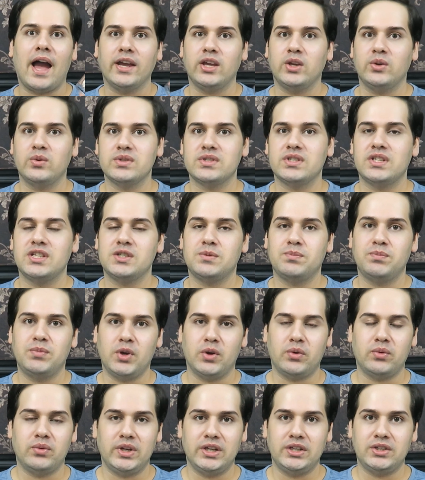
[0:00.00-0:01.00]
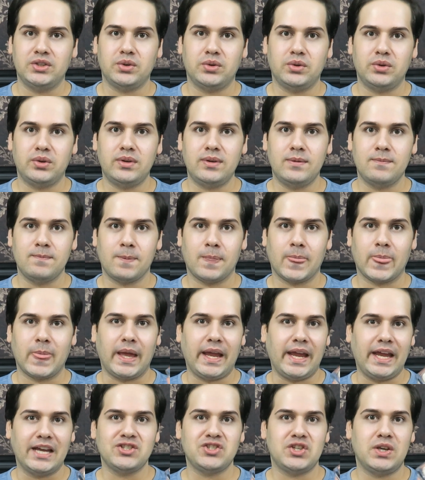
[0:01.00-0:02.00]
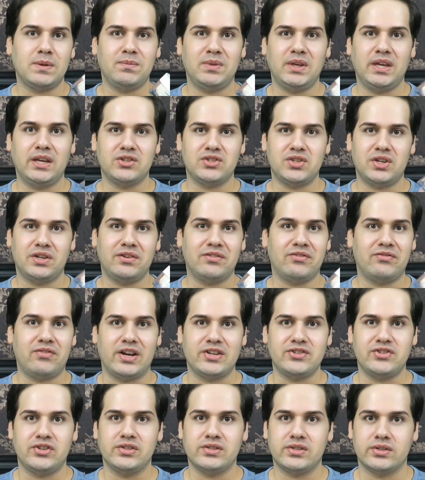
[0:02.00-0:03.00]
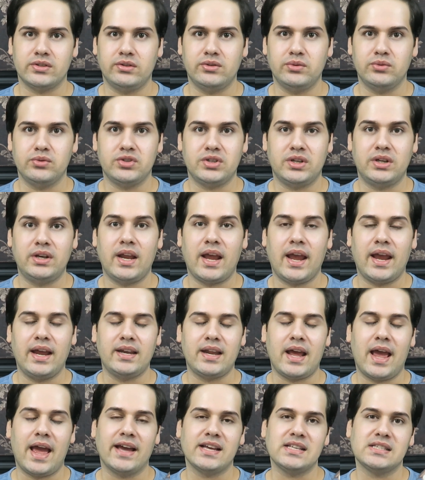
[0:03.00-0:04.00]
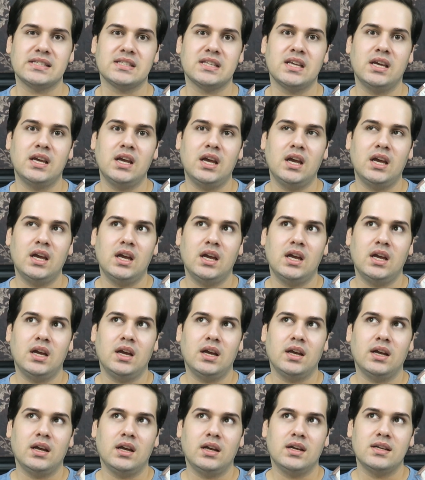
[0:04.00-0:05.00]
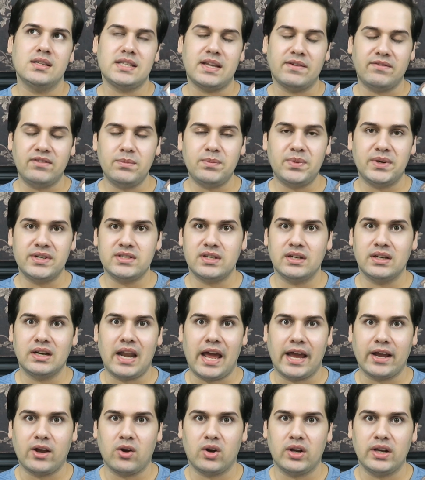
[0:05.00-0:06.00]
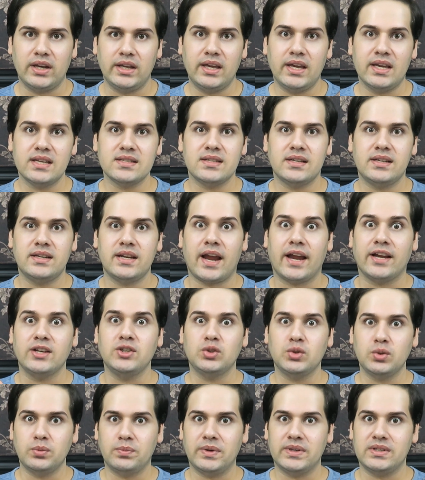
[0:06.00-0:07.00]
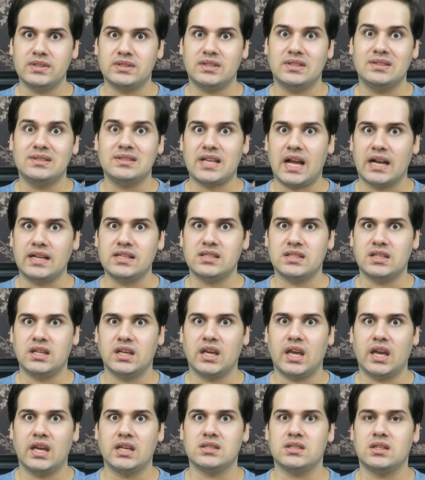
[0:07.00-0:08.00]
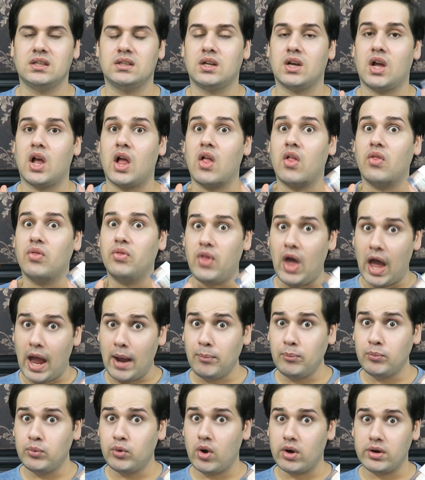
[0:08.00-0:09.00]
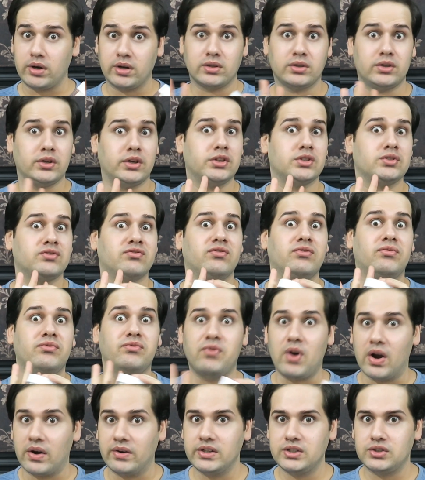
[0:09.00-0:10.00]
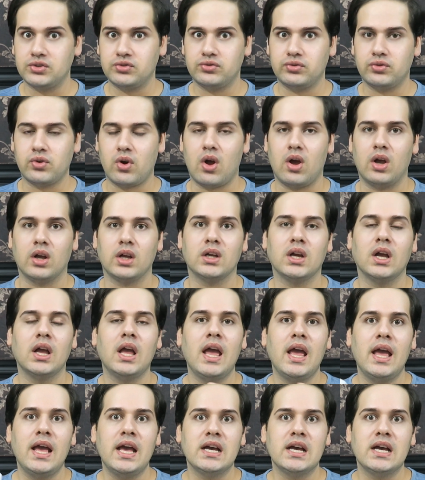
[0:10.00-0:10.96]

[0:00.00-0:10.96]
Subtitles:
I use this Purito AHA BHA refreshing solution. It has 7% glycolic acid and 2% salicylic acid. That product is very strong.